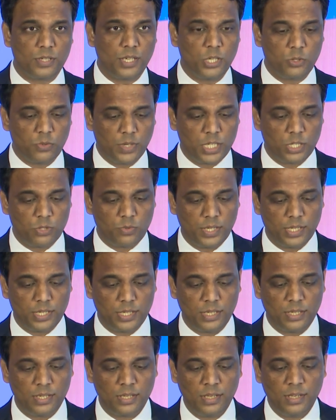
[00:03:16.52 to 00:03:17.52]
in
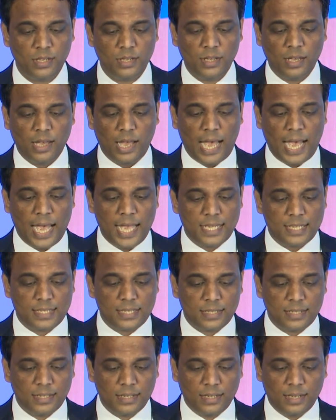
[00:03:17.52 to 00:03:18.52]
2020. And
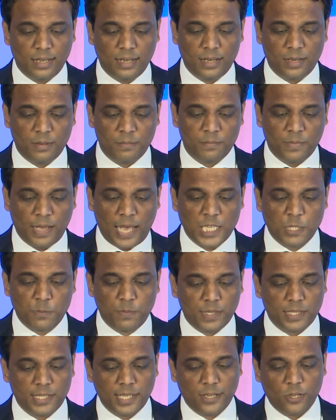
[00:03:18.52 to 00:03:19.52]
uh, as
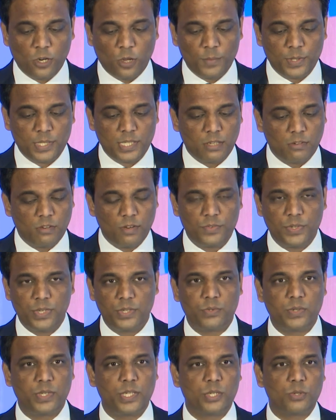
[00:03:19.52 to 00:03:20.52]
per the economic survey of
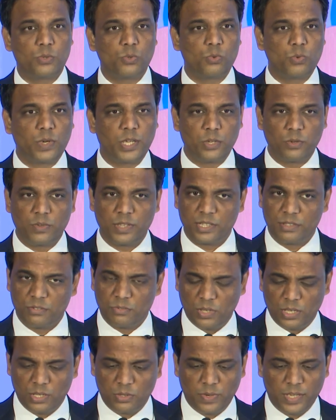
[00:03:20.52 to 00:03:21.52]

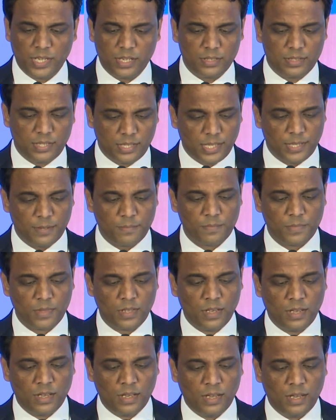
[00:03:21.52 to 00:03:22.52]
2022-2023,
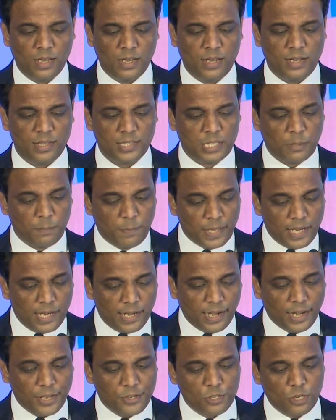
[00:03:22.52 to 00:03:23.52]
uh, the
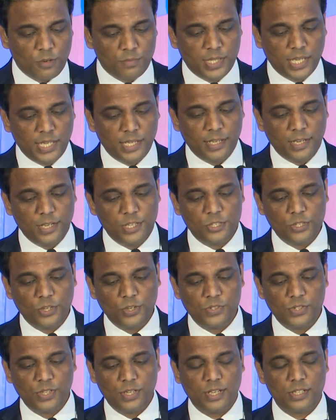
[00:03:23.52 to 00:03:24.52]
penetration of the Indian
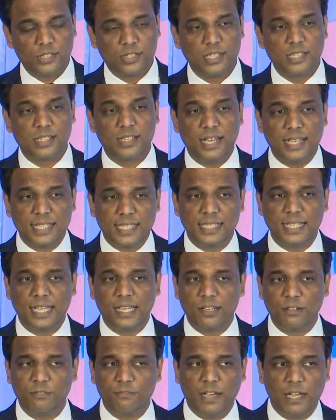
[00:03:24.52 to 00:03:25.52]
insurance industry is less
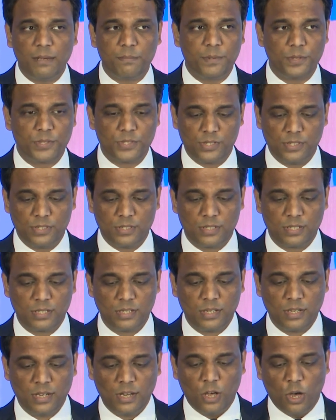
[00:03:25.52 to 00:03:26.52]
than 5%
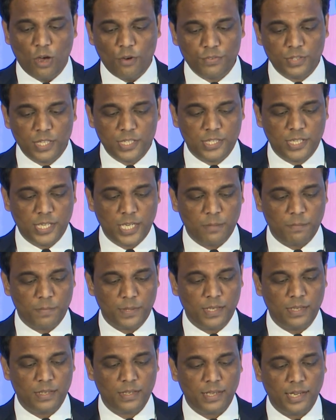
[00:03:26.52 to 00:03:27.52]
of the
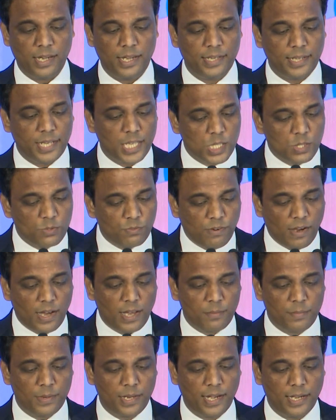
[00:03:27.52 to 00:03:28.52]
GDP, India is
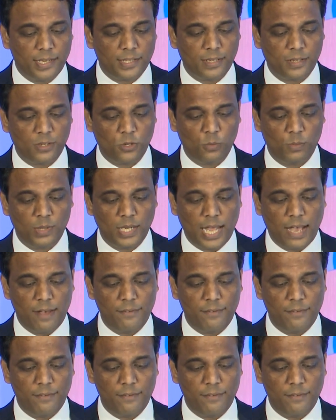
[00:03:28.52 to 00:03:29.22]
far behind the global